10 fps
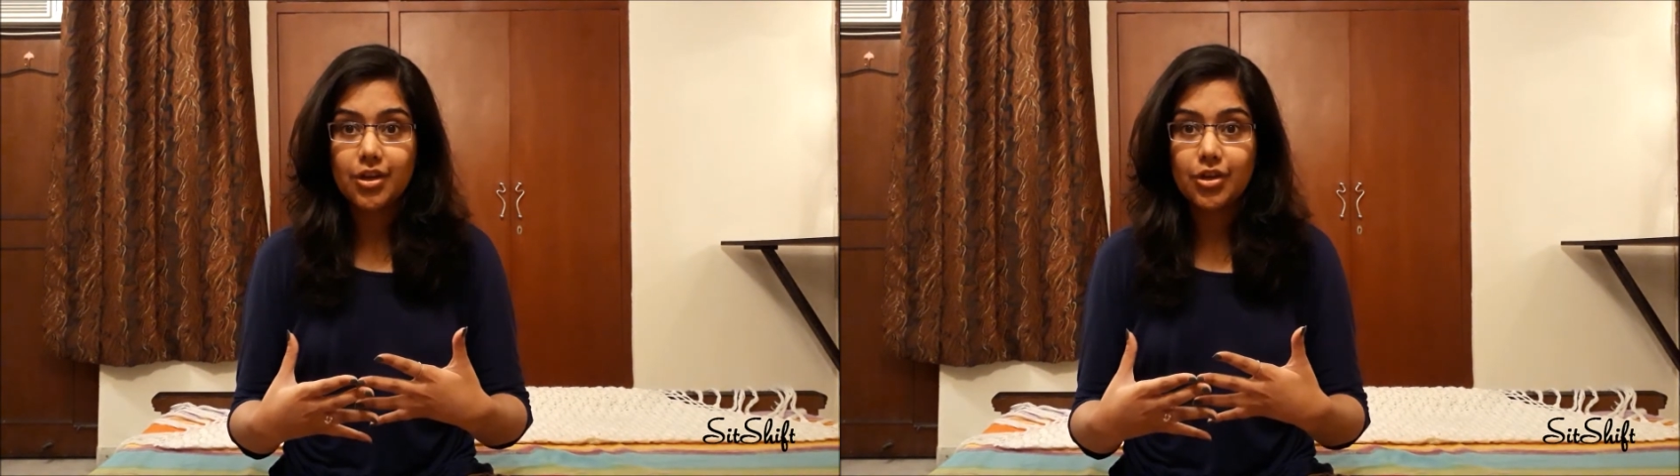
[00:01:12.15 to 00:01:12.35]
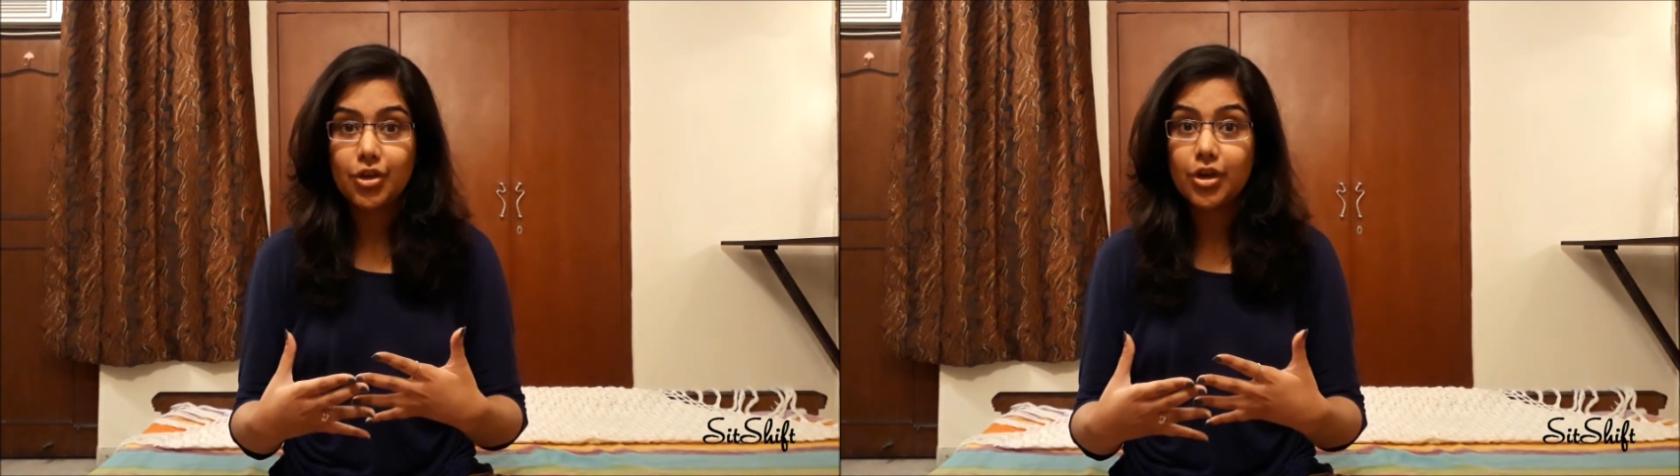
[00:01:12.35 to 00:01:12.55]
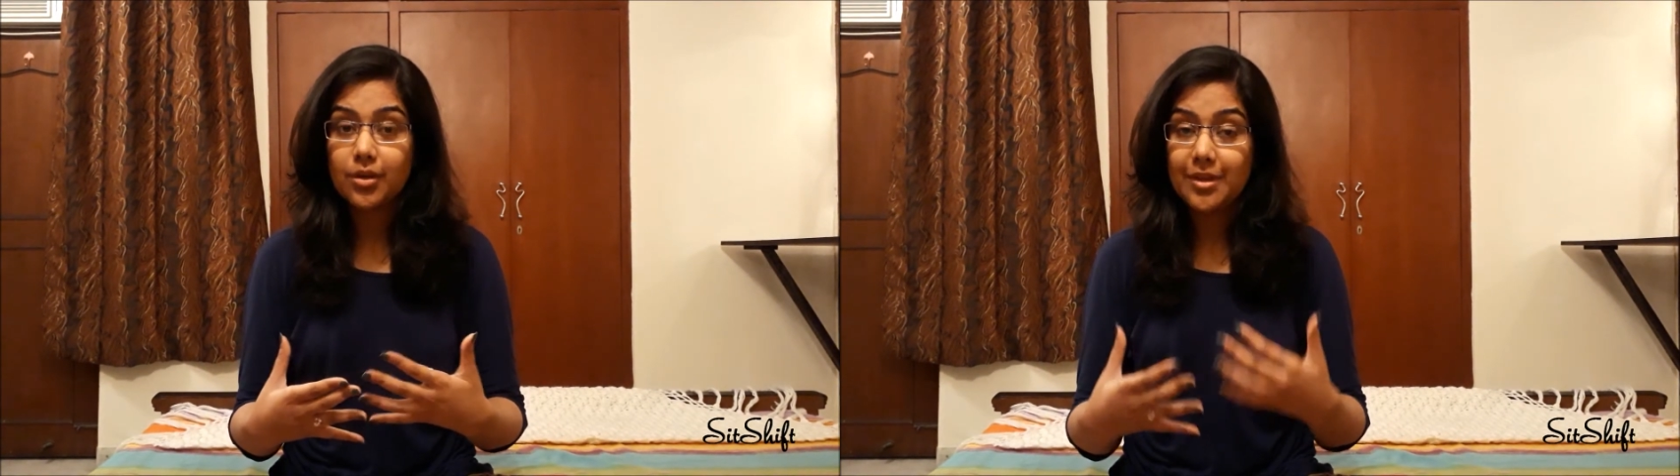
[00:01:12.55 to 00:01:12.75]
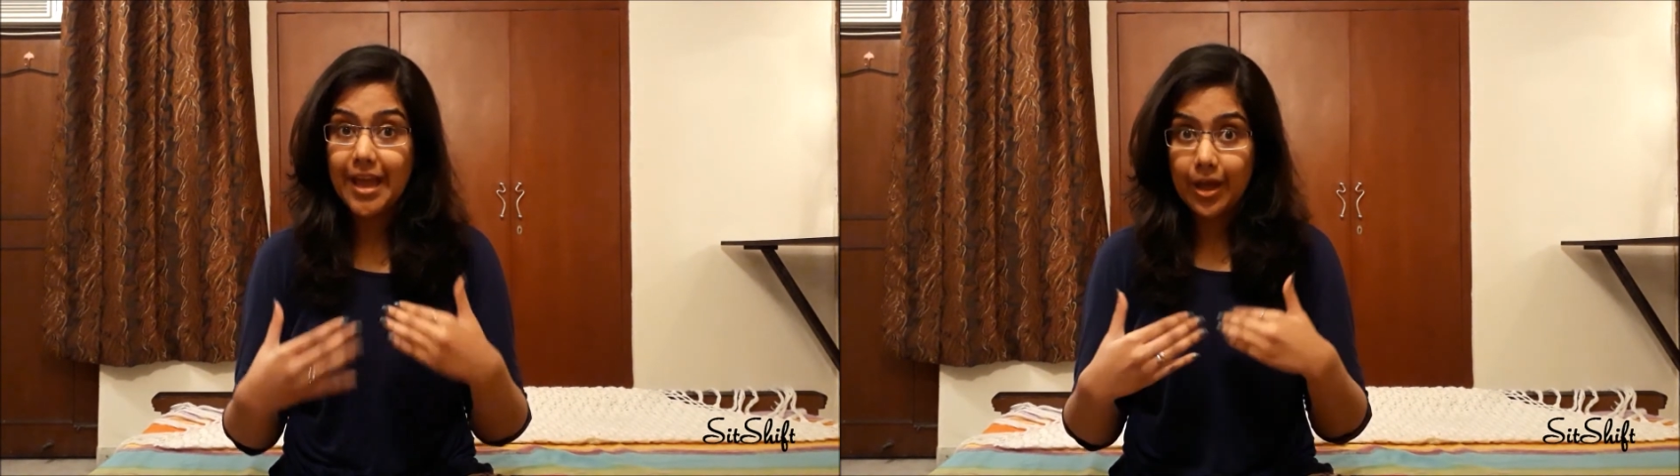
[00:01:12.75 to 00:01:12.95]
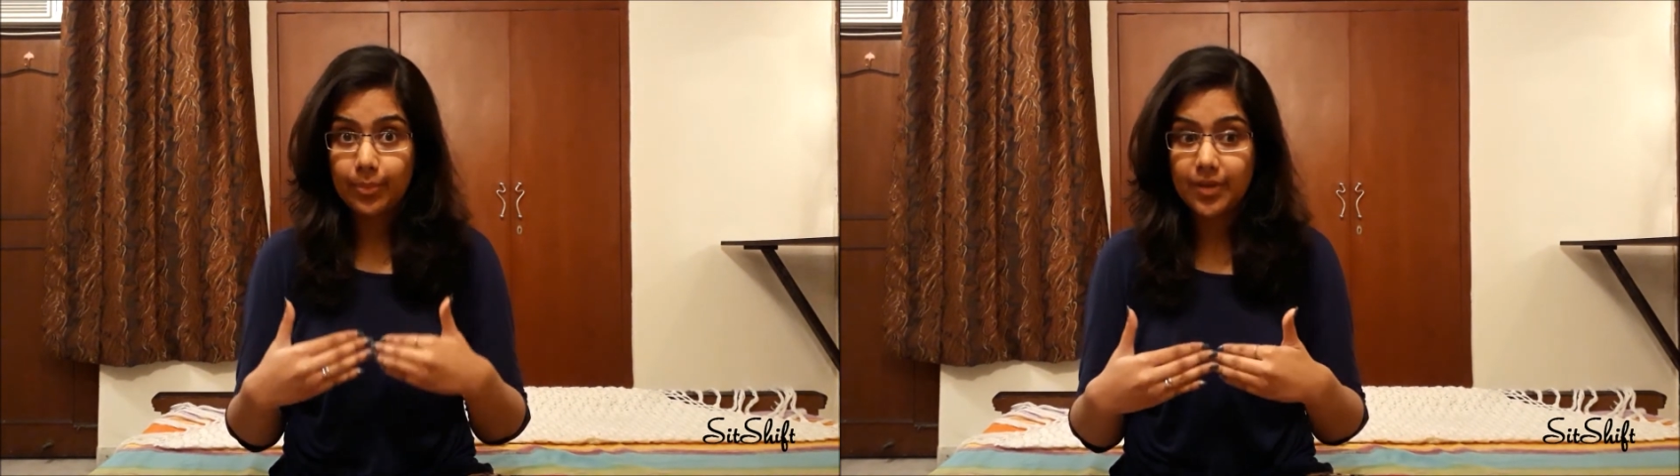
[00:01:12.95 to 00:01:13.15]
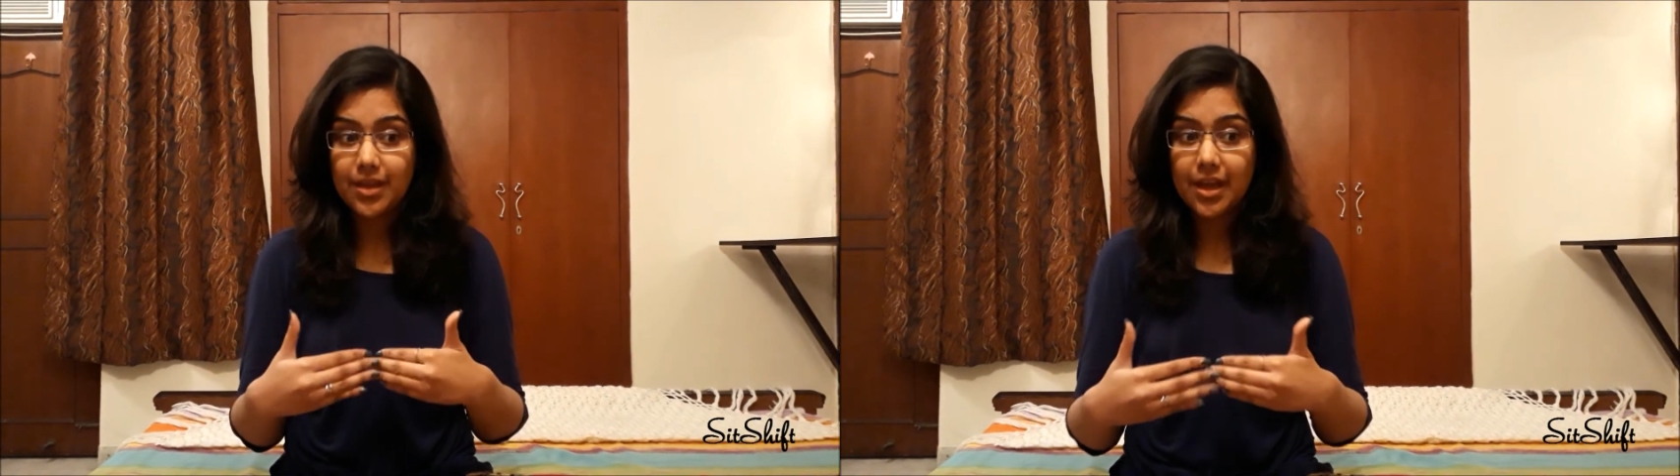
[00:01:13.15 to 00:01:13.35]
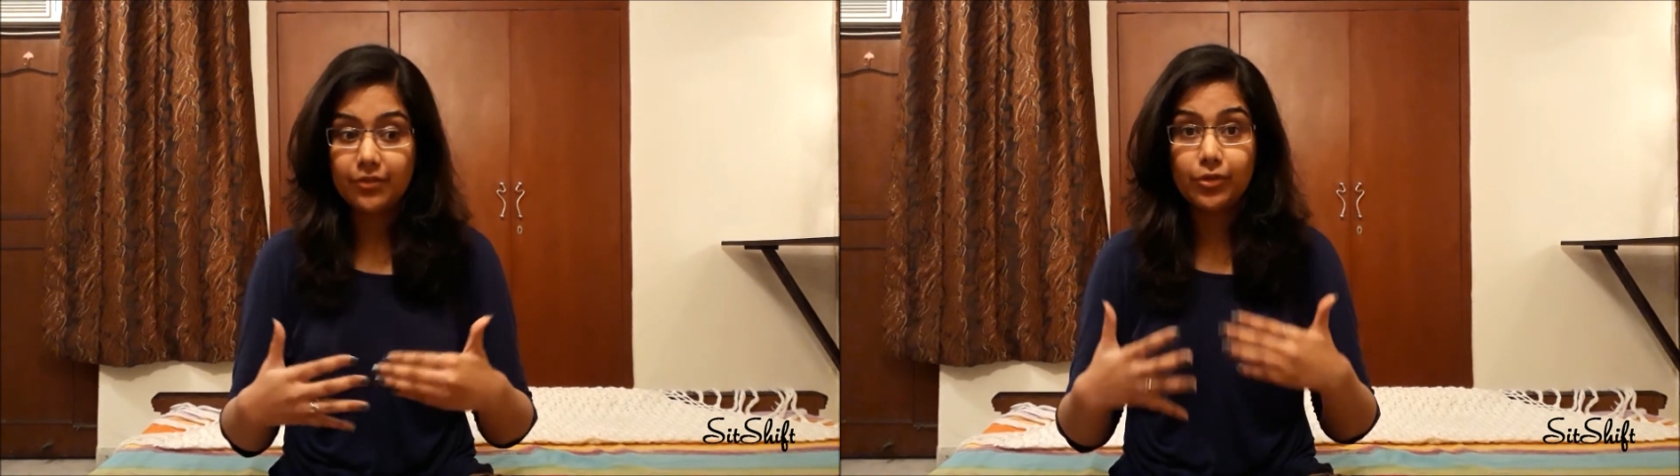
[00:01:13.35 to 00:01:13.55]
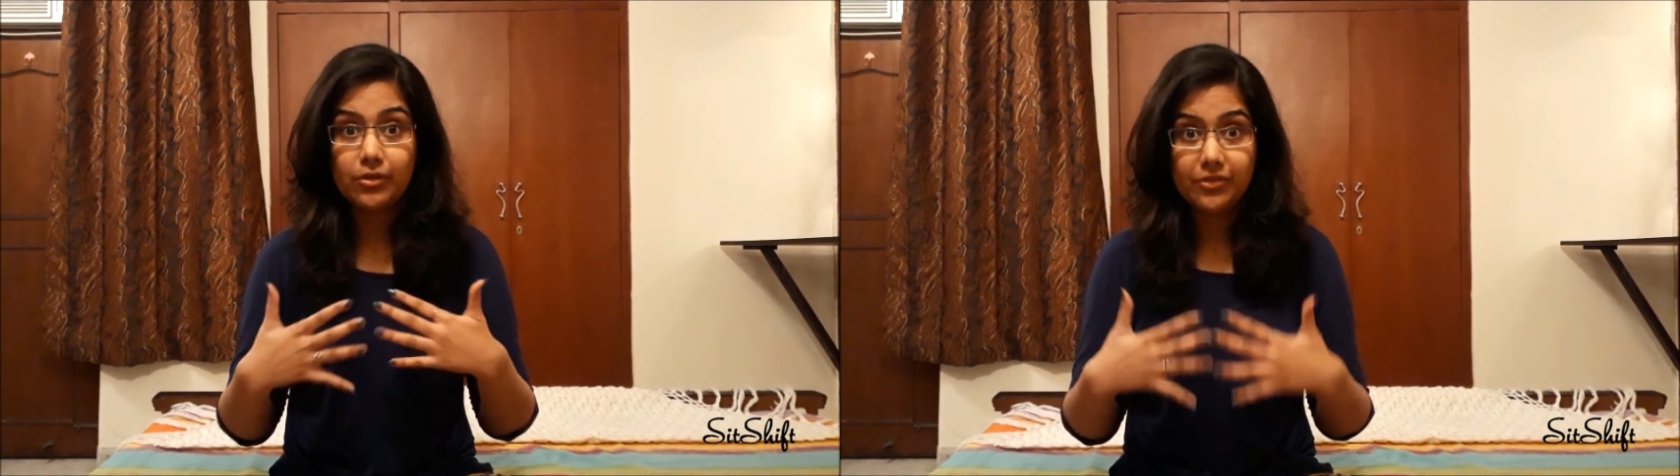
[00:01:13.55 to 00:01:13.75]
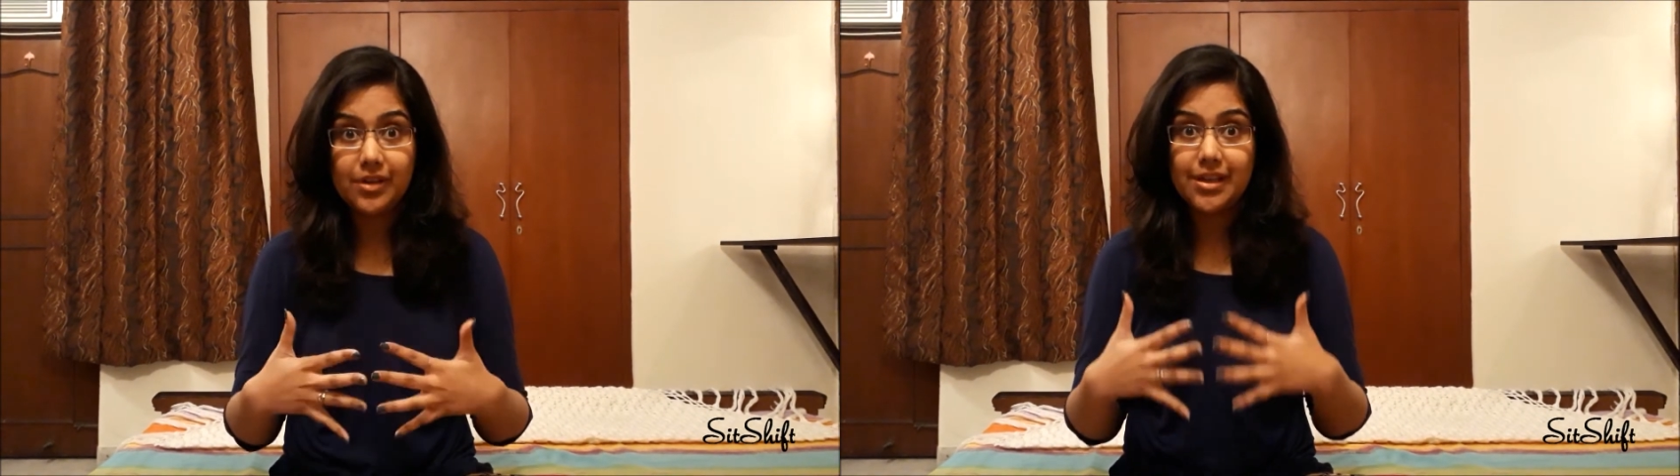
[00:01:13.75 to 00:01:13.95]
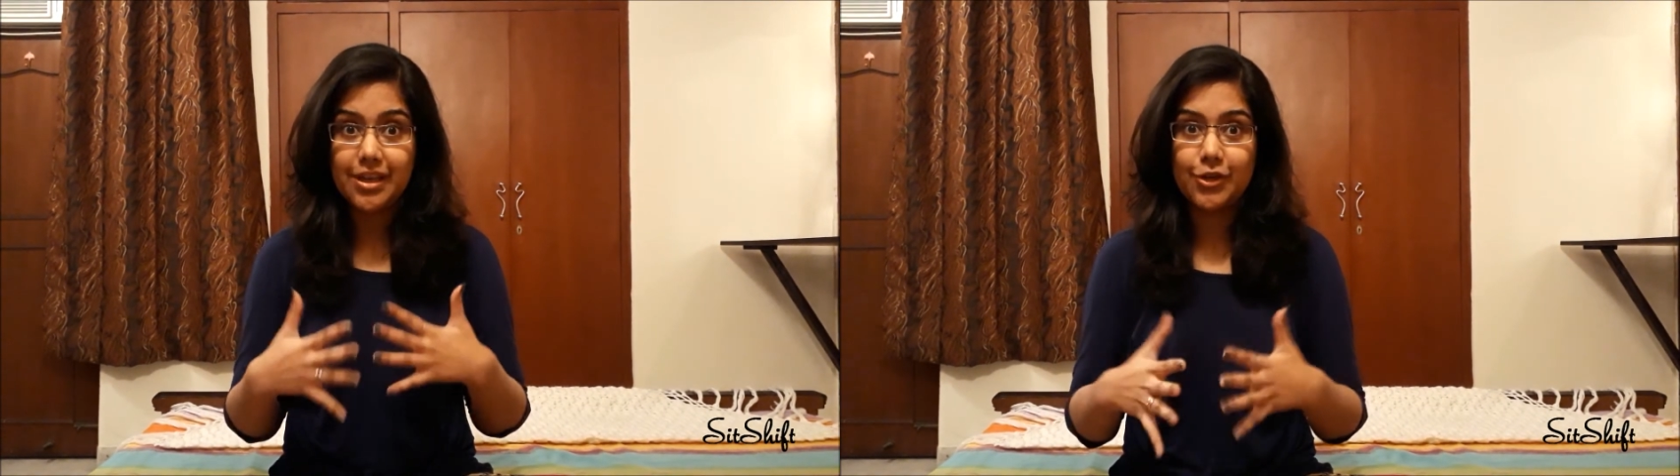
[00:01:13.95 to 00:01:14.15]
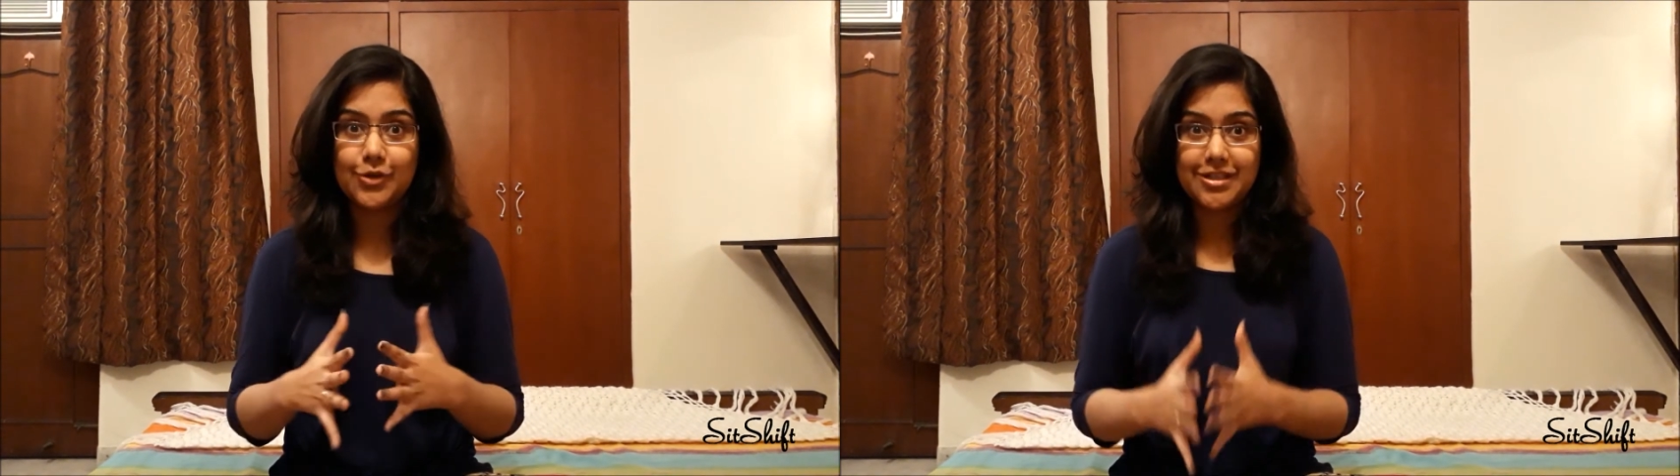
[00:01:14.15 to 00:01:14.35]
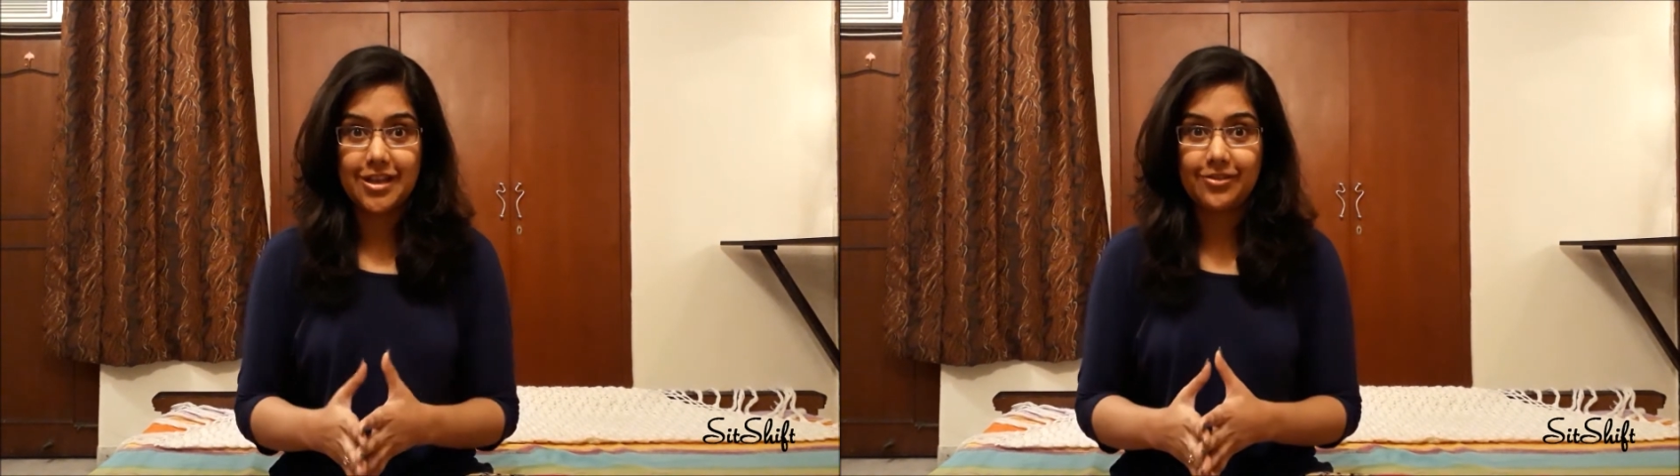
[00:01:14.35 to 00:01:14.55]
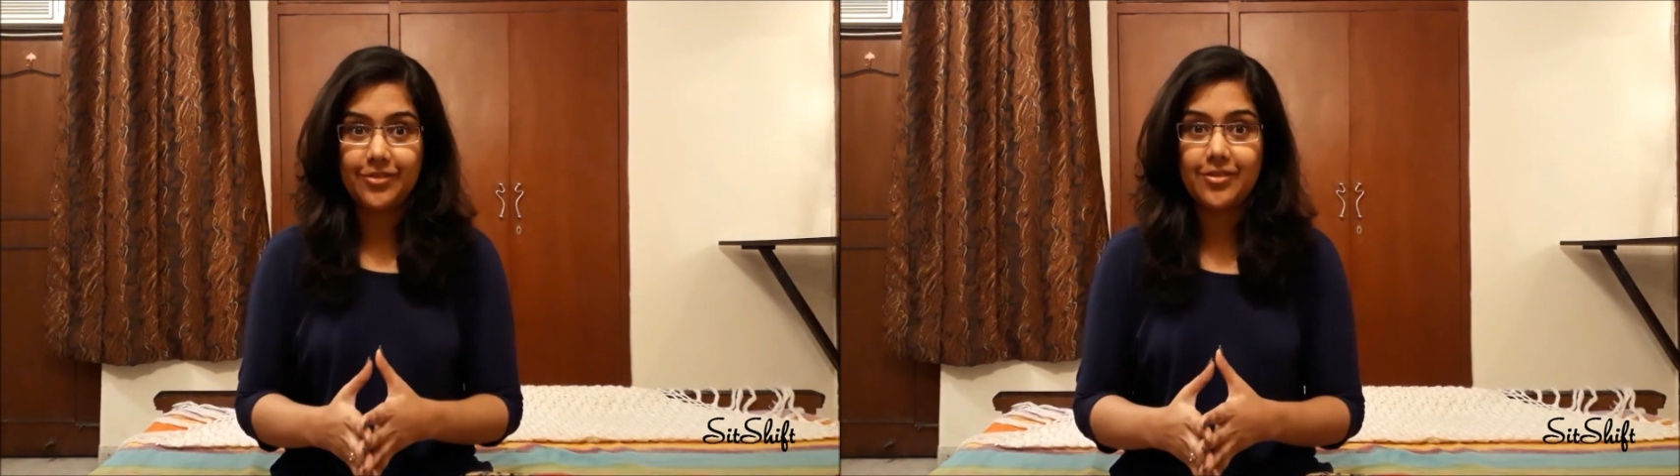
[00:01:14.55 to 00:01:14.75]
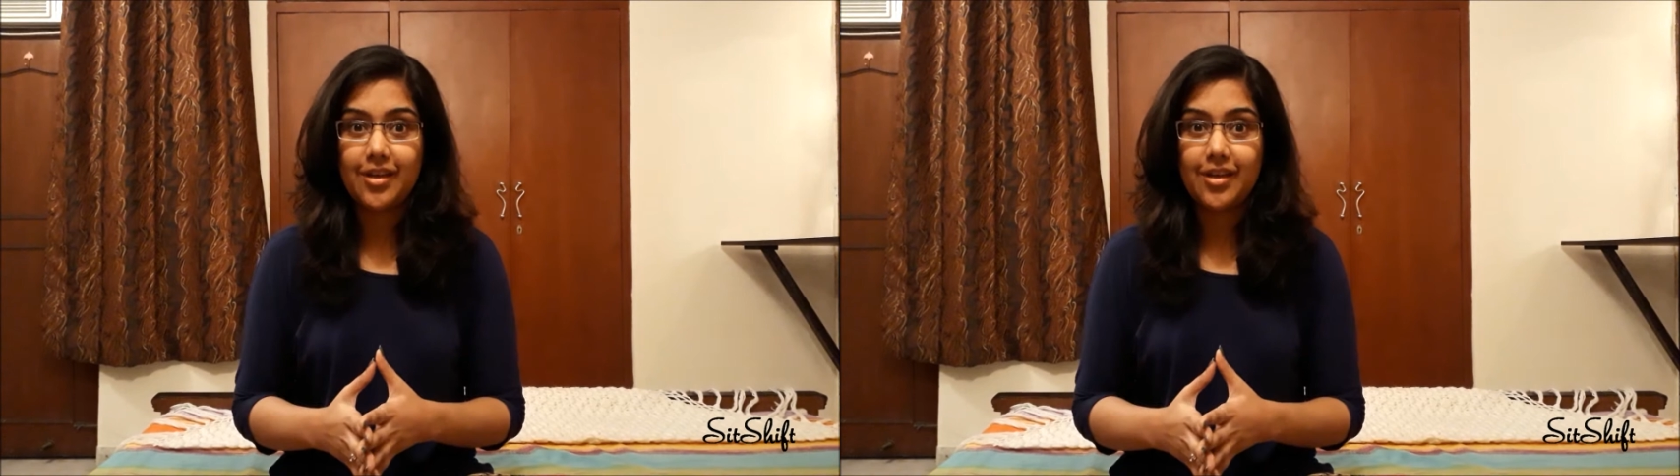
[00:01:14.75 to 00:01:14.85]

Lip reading: you're going to be happy and fulfilled in yourself,